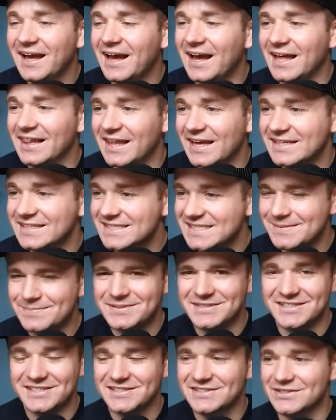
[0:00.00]
I like
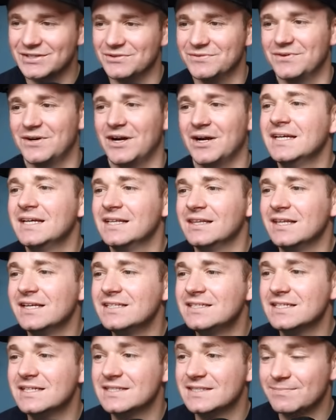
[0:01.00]
DeepSeek so far.
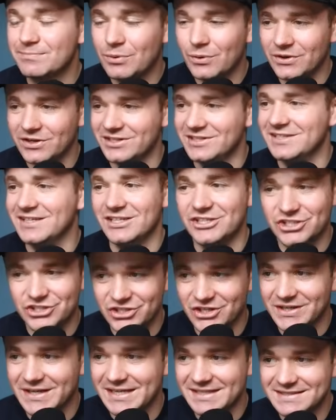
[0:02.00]
LinkedIn is important. It
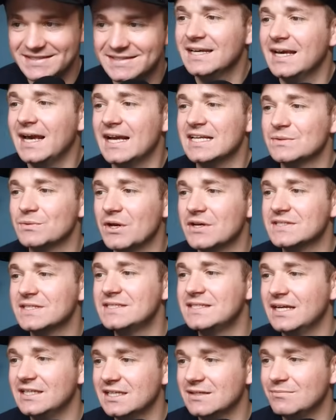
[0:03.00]
sure is. As well as
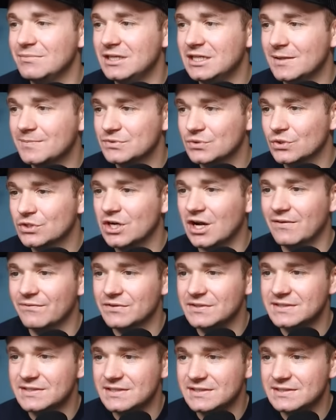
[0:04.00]
attending meetups or conferences.
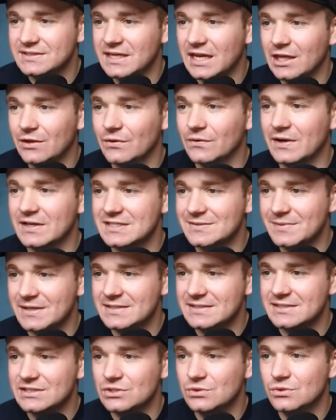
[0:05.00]
Conferences, tailoring
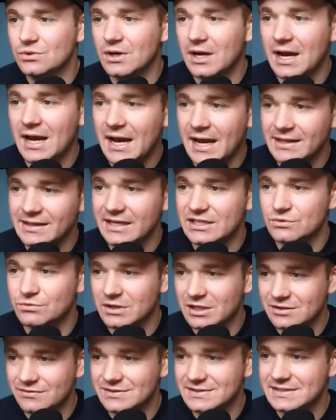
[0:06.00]
resumes to highlight
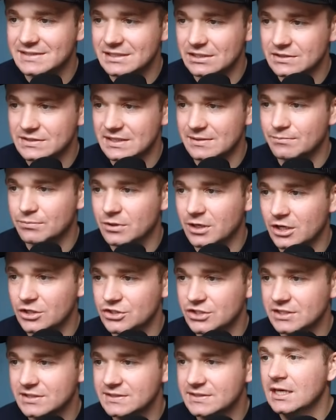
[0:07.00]
relevant skills and
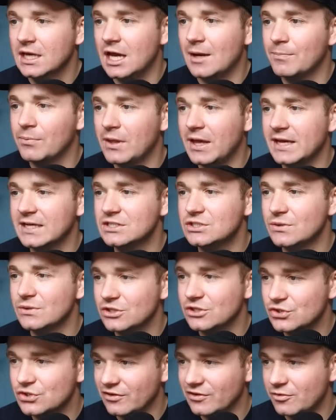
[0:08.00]
projects, applying to
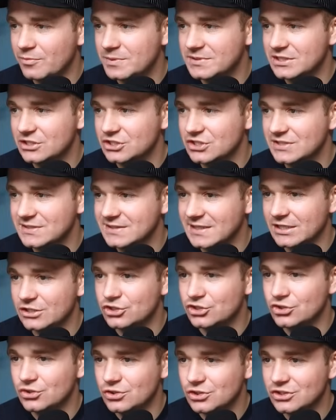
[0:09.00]
entry-level positions like
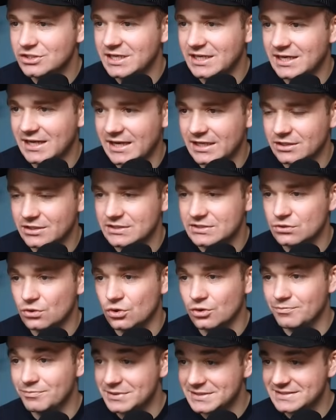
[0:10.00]
junior data analyst
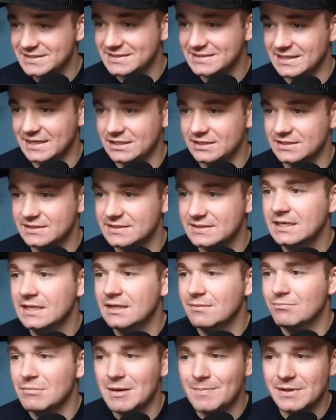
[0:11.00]
or business analyst,
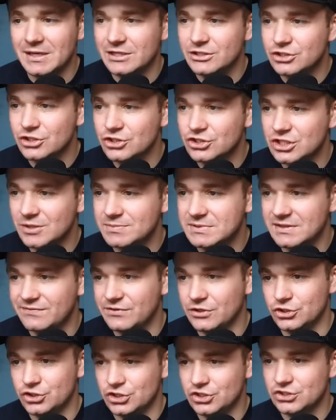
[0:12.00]
maybe internships if
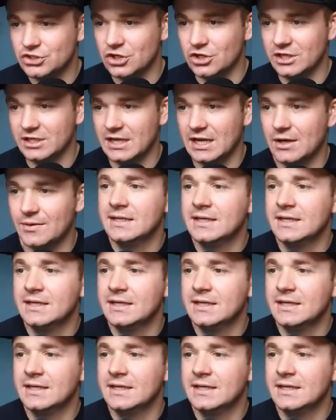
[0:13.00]
they're just starting out.